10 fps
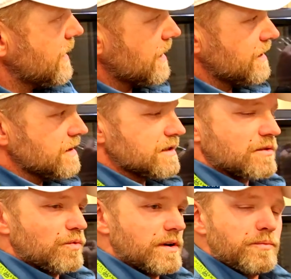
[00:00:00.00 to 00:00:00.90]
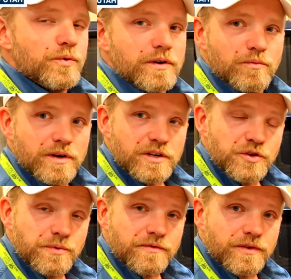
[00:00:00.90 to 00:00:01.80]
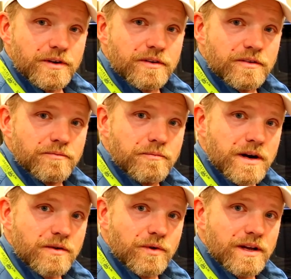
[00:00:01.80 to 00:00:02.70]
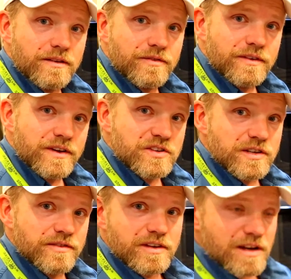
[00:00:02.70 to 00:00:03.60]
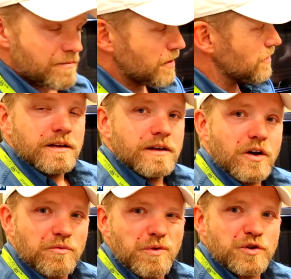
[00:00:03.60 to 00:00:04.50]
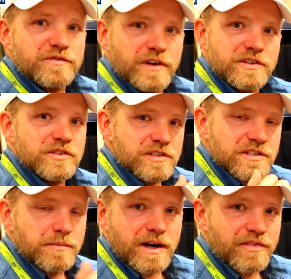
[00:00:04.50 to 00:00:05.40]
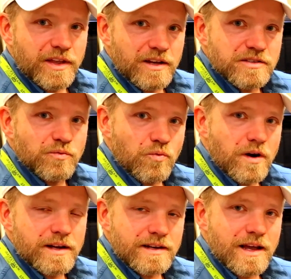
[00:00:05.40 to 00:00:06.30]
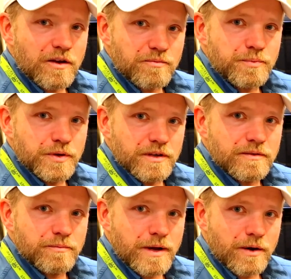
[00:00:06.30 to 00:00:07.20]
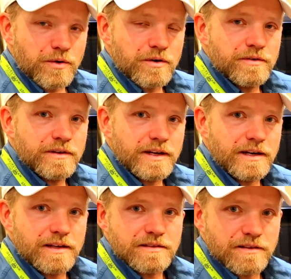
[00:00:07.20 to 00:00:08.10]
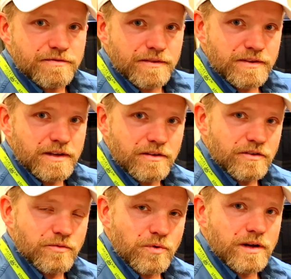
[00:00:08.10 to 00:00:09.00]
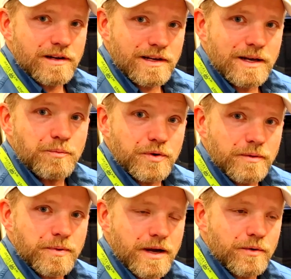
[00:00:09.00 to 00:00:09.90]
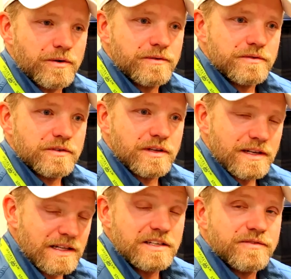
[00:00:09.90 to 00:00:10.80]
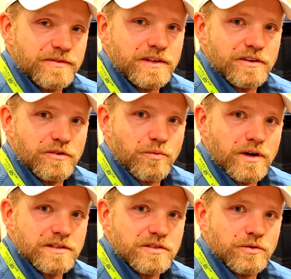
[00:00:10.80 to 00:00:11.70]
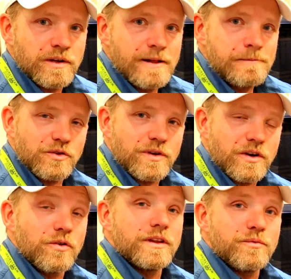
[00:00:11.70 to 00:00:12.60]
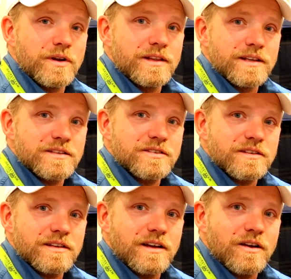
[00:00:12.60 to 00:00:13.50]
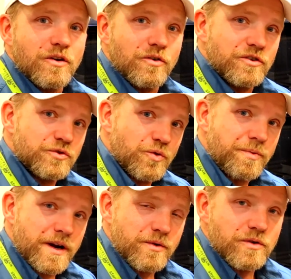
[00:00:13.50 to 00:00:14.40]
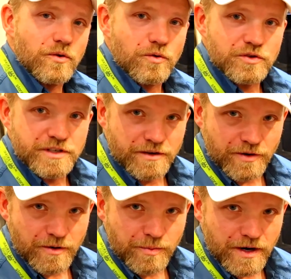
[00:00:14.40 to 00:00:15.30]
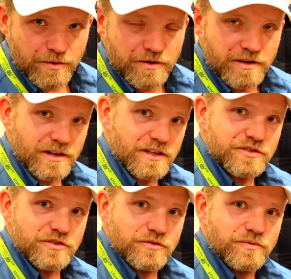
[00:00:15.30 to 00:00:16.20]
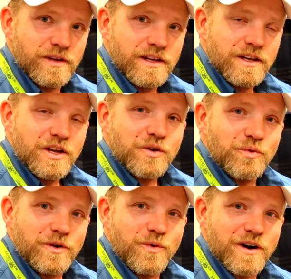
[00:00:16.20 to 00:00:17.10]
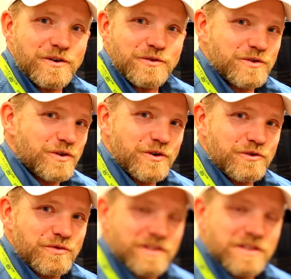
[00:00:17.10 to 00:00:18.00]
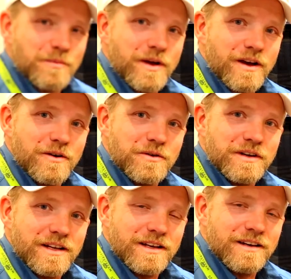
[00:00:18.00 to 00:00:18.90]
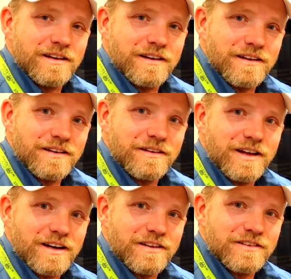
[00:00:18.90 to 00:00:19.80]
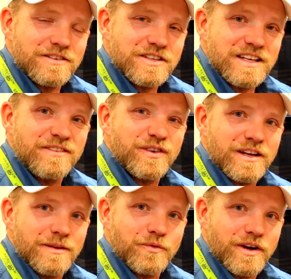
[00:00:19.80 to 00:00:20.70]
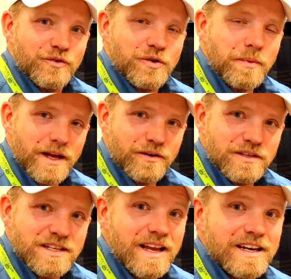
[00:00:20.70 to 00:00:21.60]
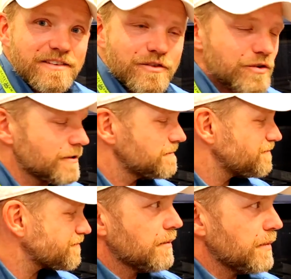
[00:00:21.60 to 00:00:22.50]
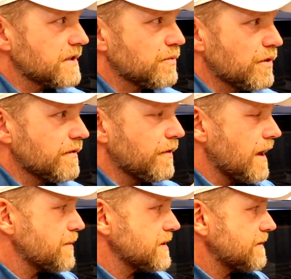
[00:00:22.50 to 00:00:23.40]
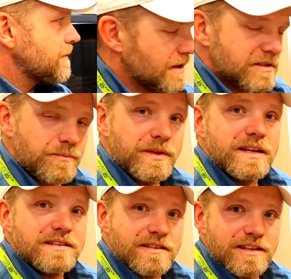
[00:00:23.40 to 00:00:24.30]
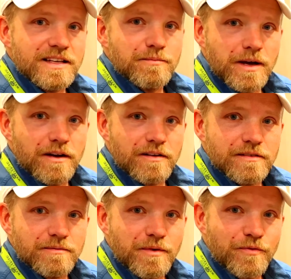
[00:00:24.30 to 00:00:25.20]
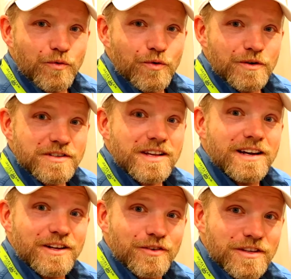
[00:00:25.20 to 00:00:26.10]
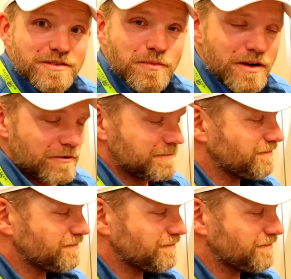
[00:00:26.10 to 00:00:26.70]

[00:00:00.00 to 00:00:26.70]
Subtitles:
This is a 1.1 cubic foot microwave convection oven combo. On most functions, it's about 1,000 watt output power, and it's a 1,500 watt input power, at least 1,500 watts. So you can only run this on shore power or generator power unless you've rewired your circuitry somehow and got a significant upgrade on your batteries and inverter. But it's a wonderful option. Some things to think about before deciding on this model.